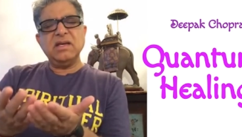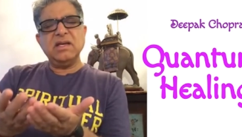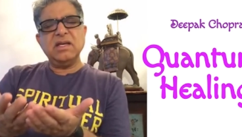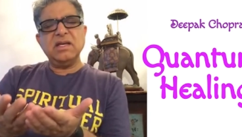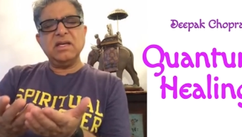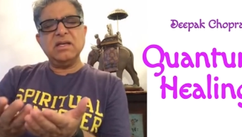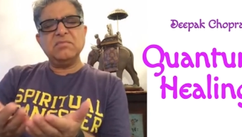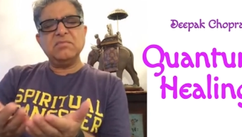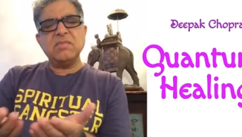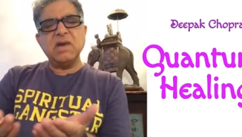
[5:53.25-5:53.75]

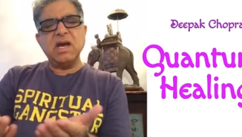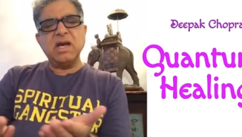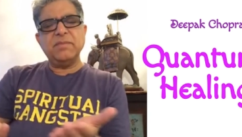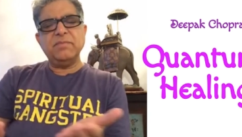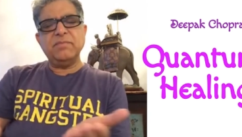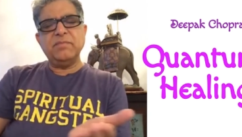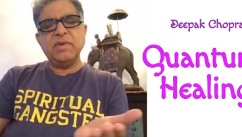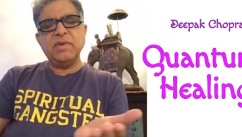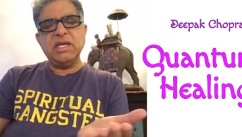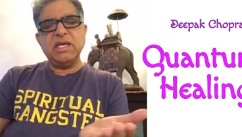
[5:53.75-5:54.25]
In my
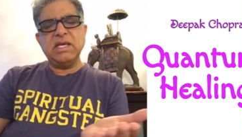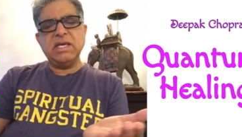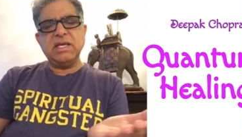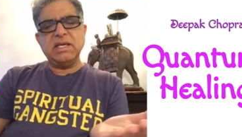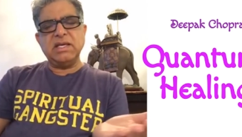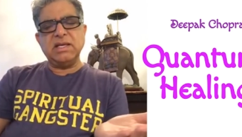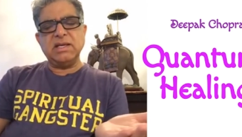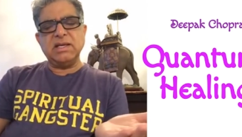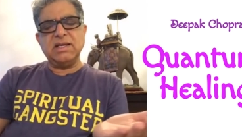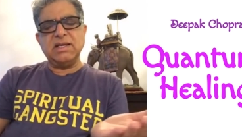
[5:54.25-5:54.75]

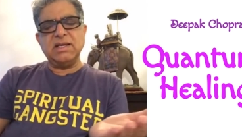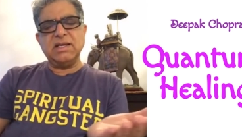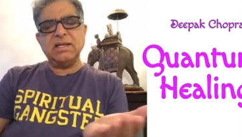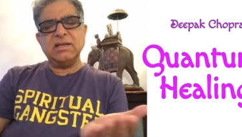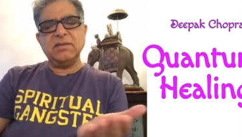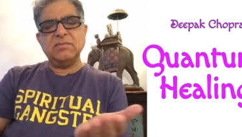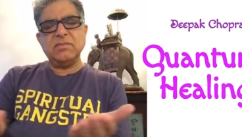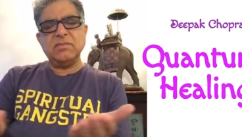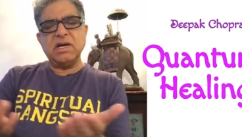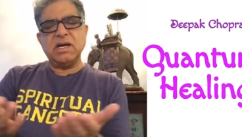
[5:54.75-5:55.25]
being,
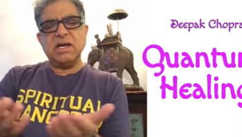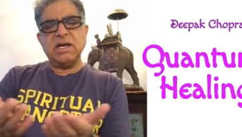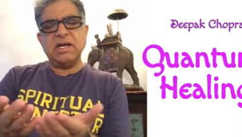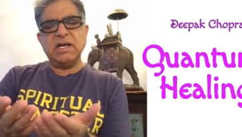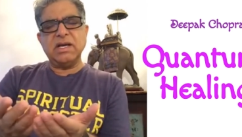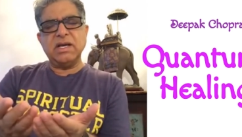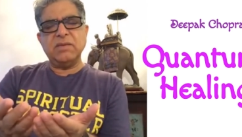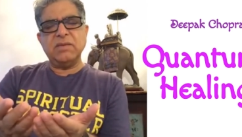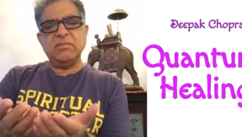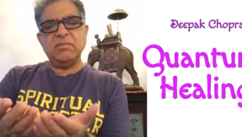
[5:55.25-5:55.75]
in
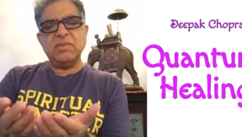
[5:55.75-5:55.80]
my